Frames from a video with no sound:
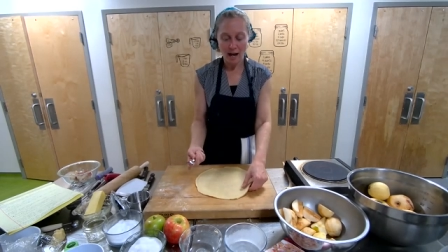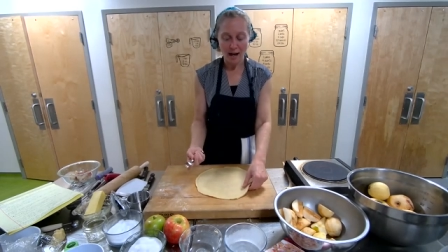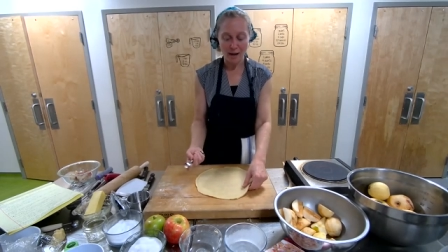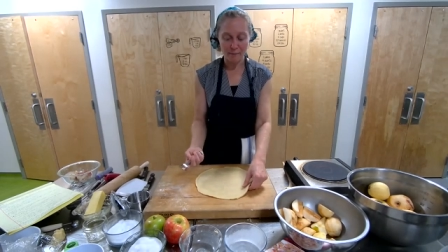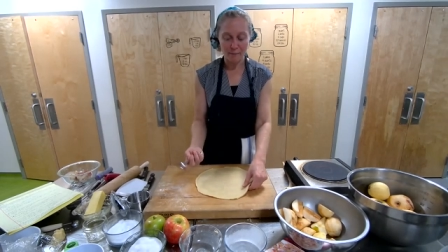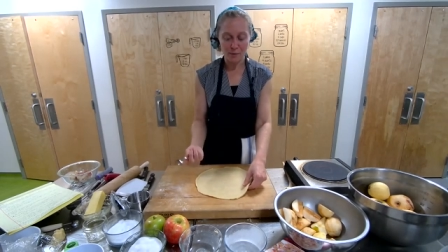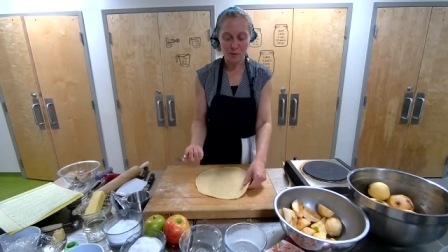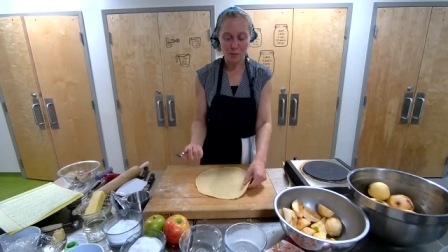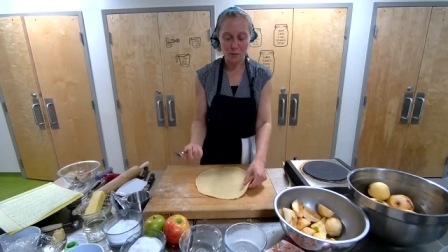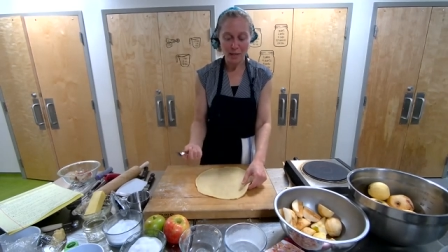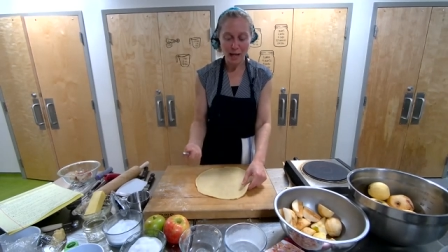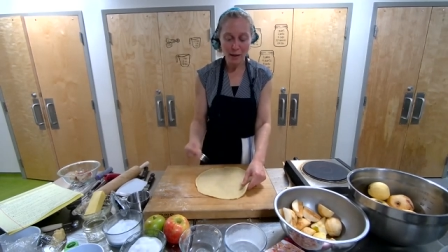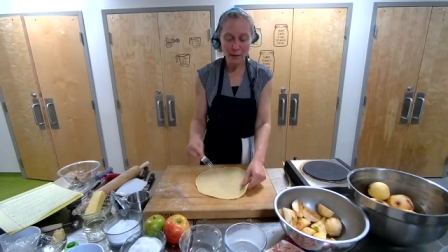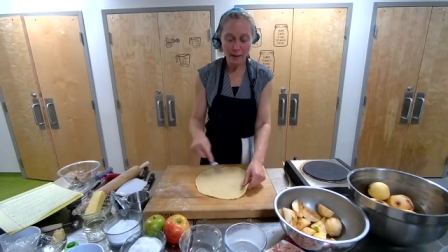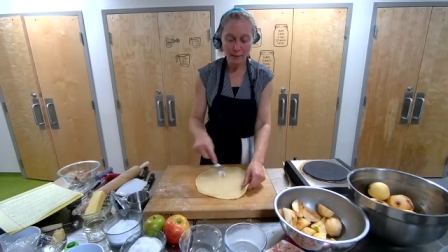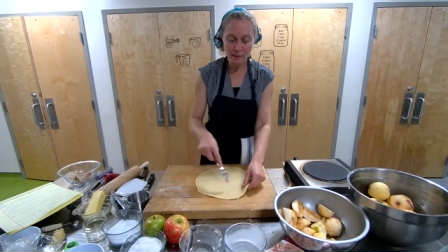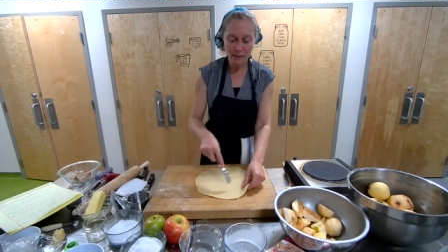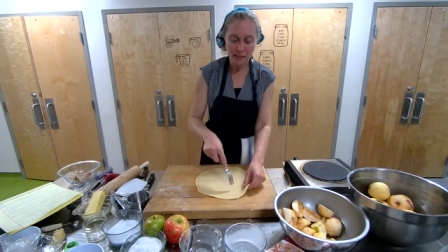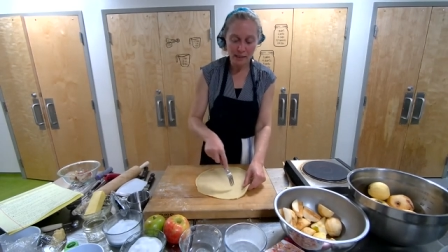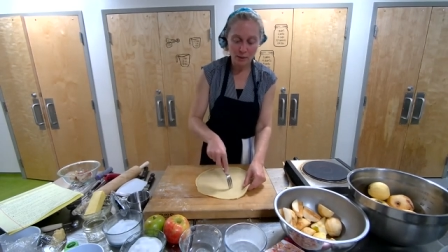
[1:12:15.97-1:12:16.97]
So now
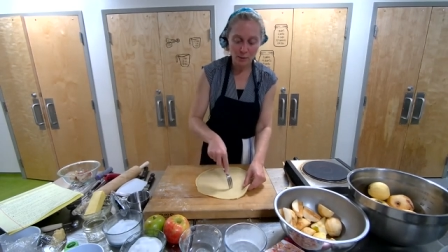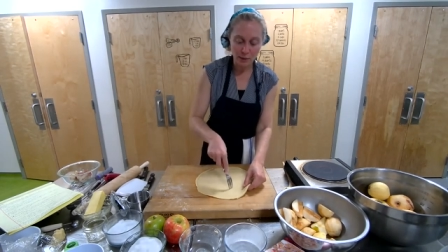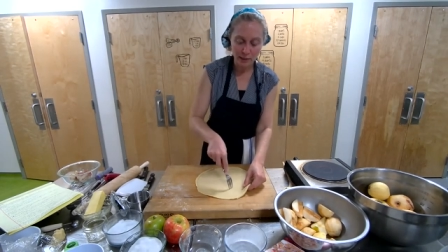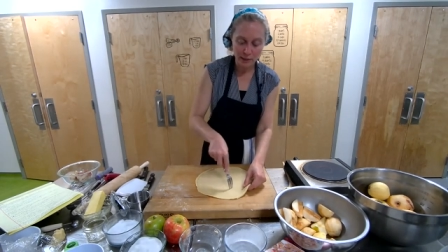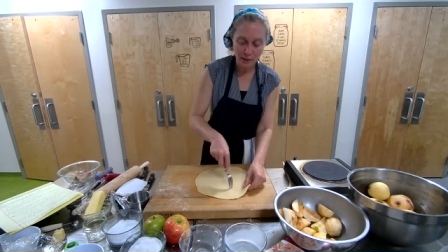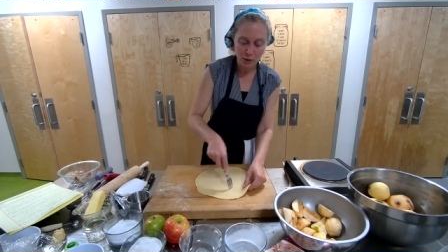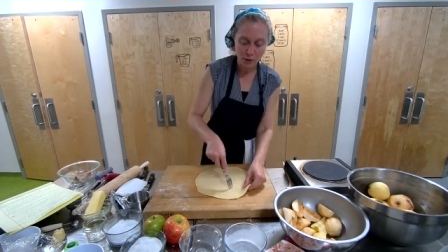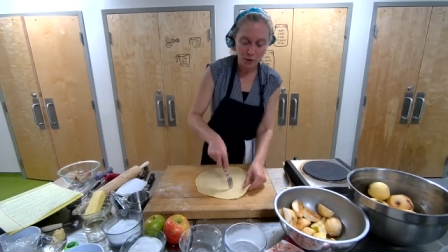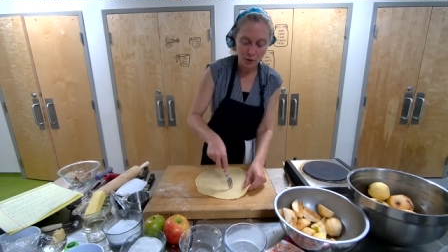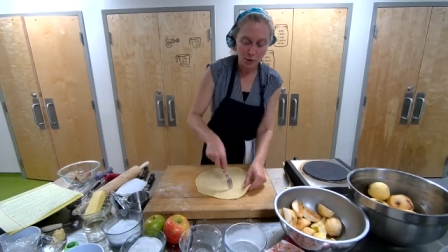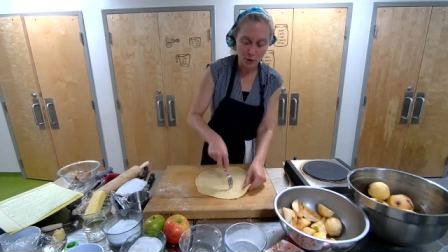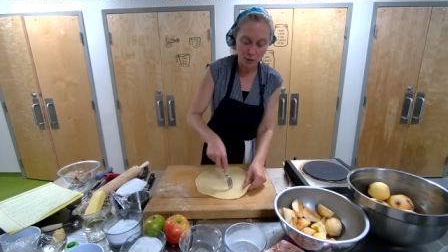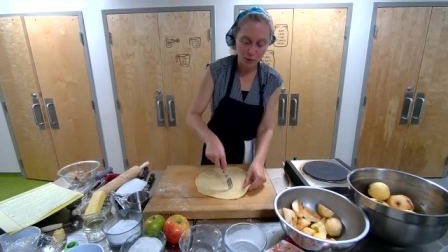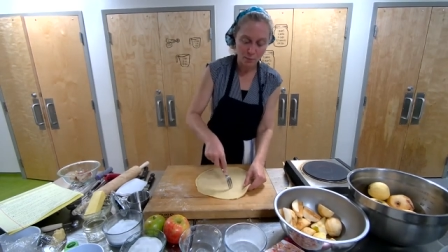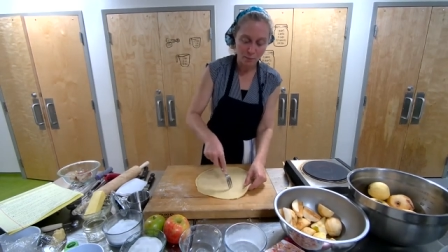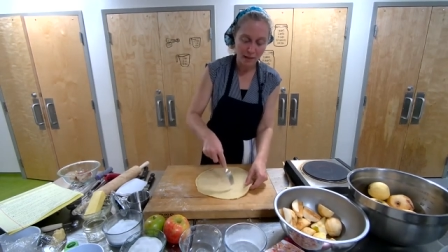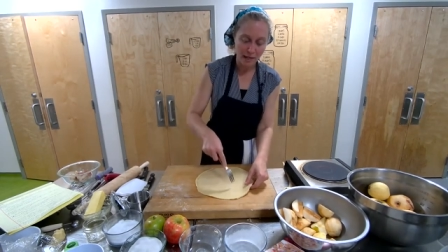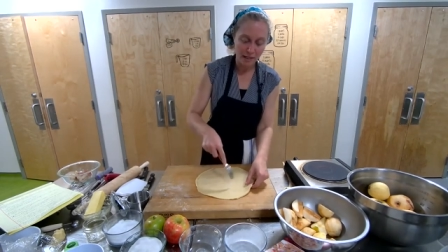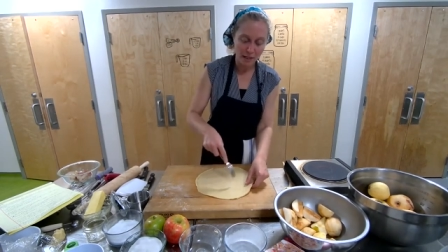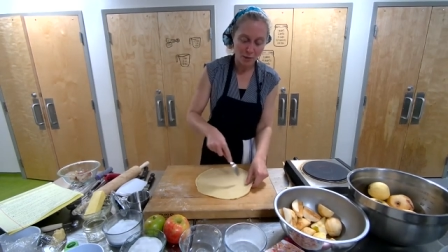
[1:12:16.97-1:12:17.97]
I'm just going to
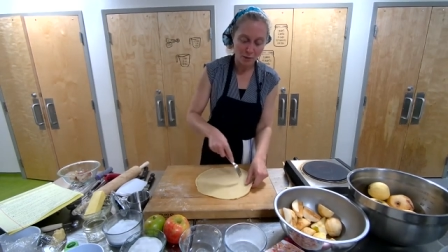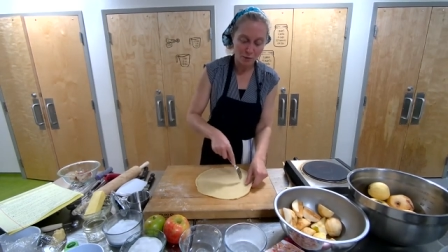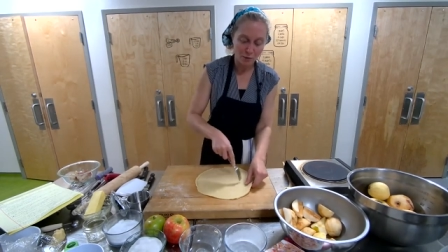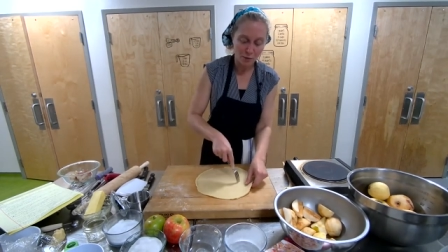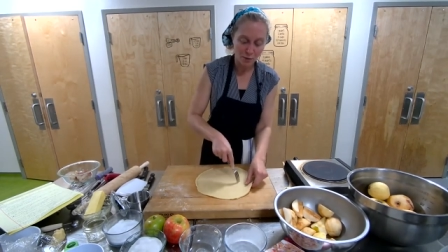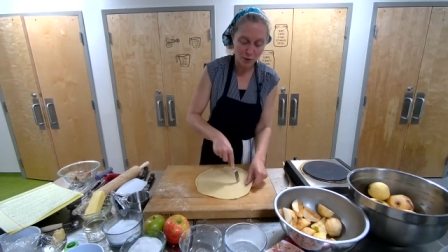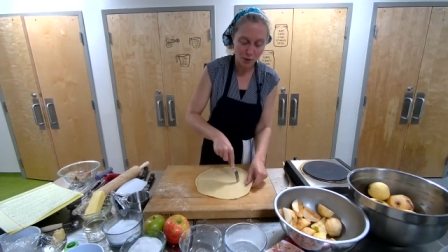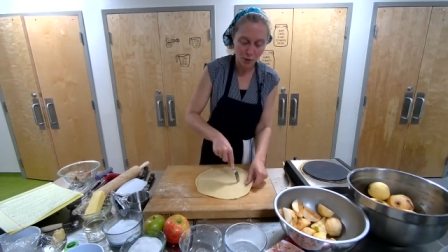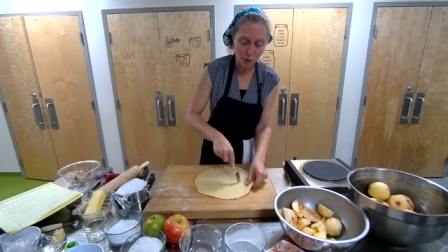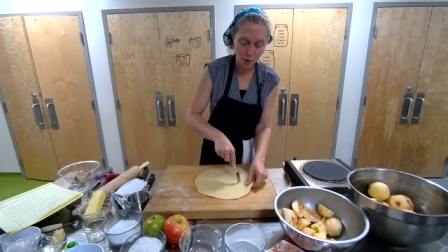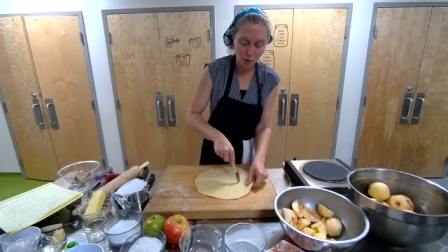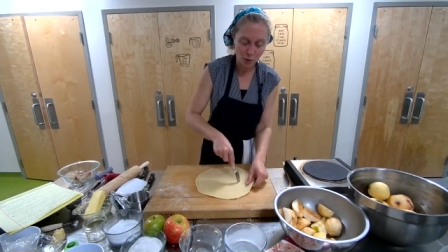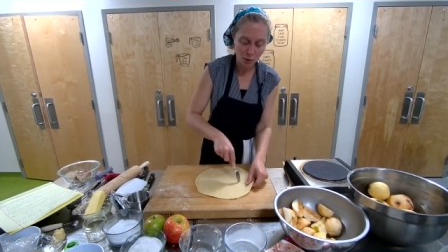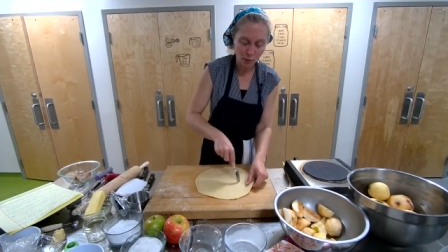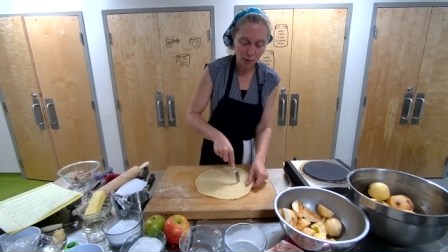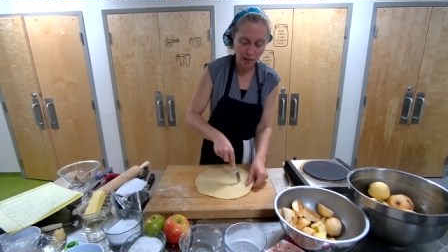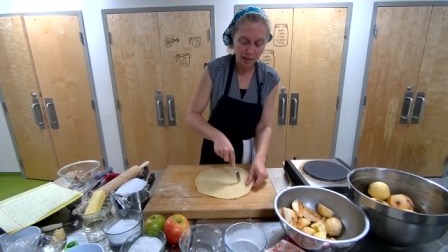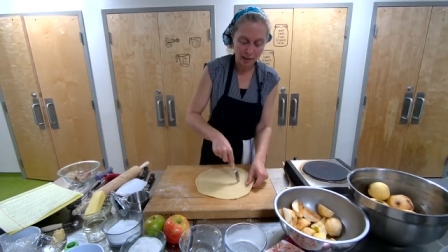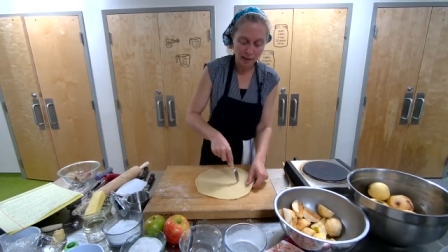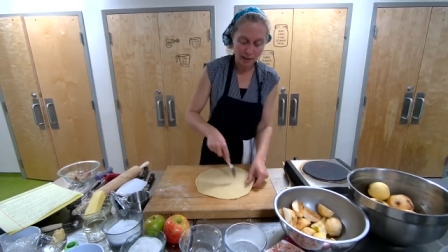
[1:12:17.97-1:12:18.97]
make a few
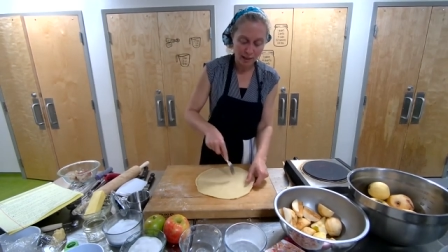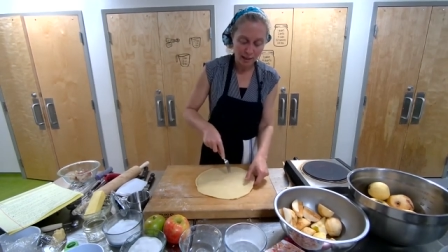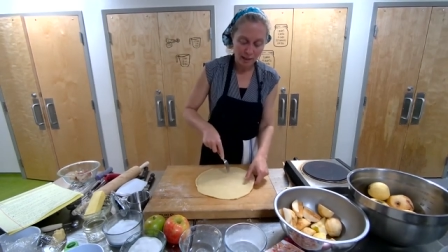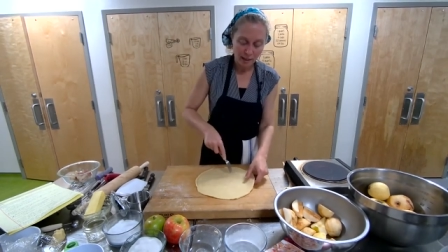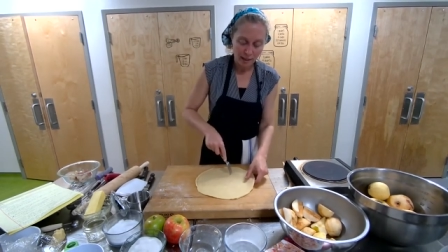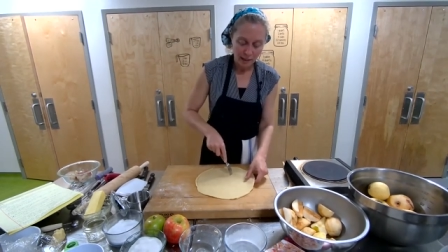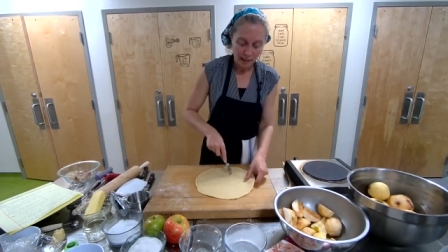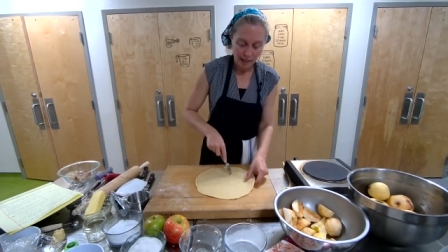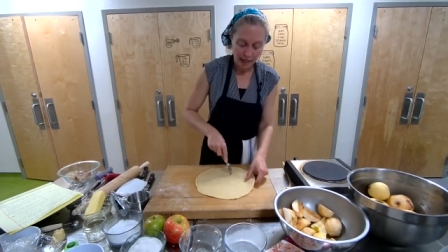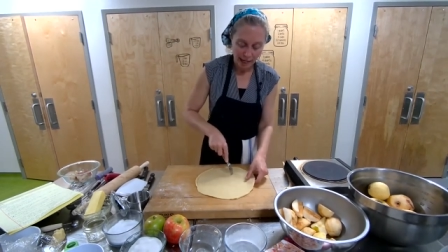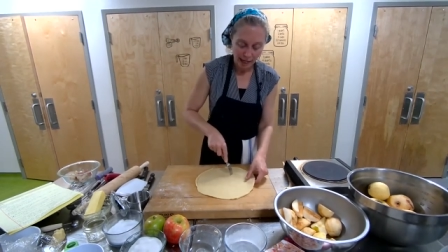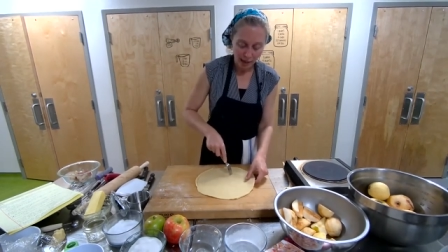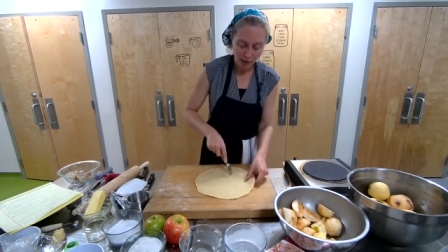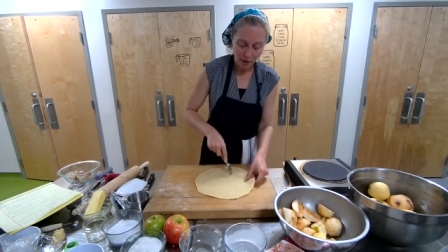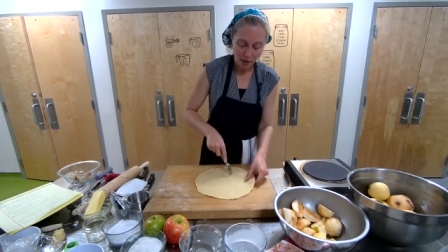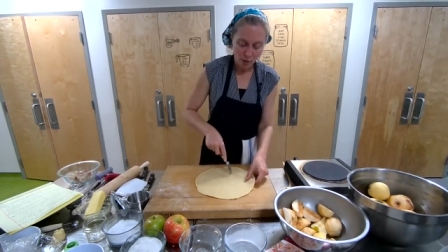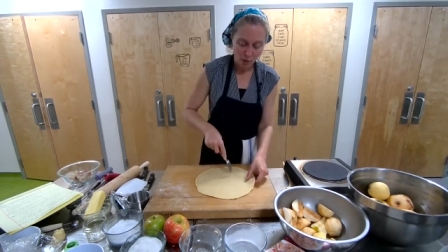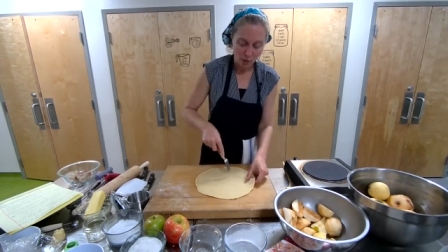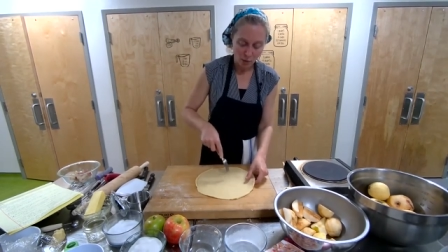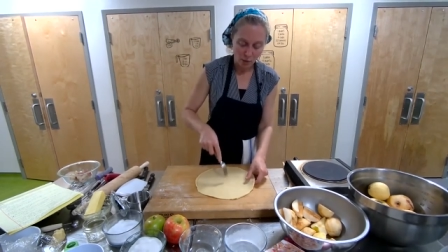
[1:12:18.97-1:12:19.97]
air
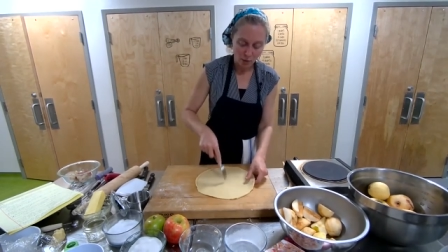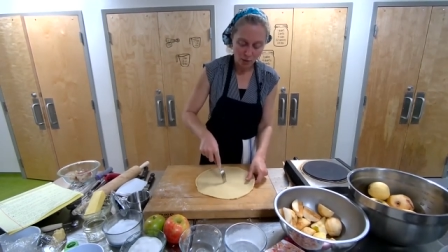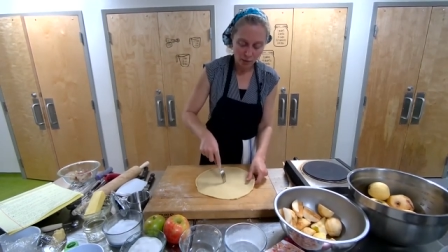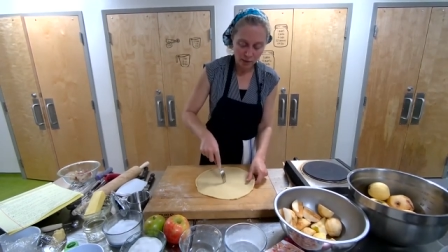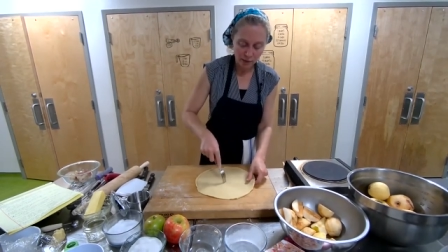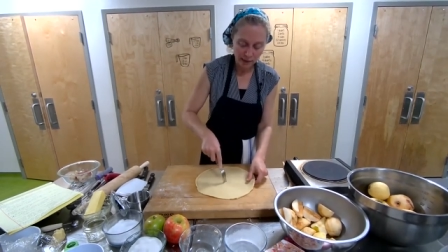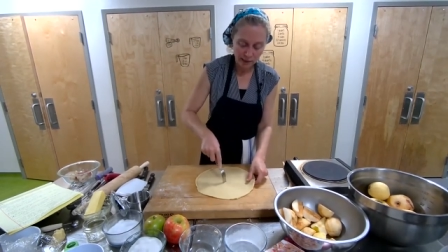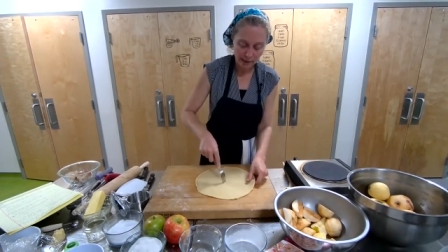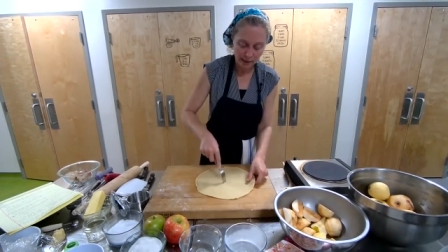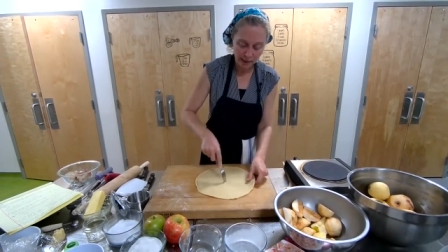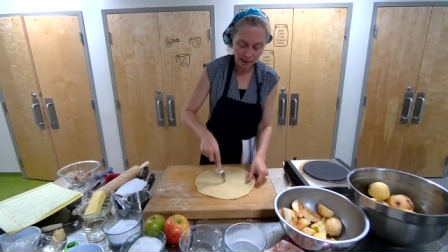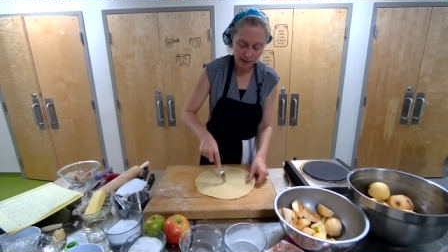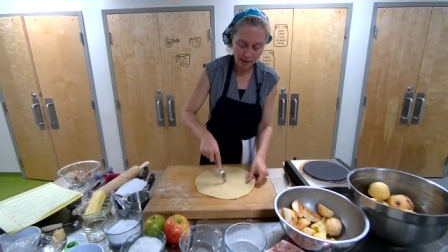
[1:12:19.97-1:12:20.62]
holes,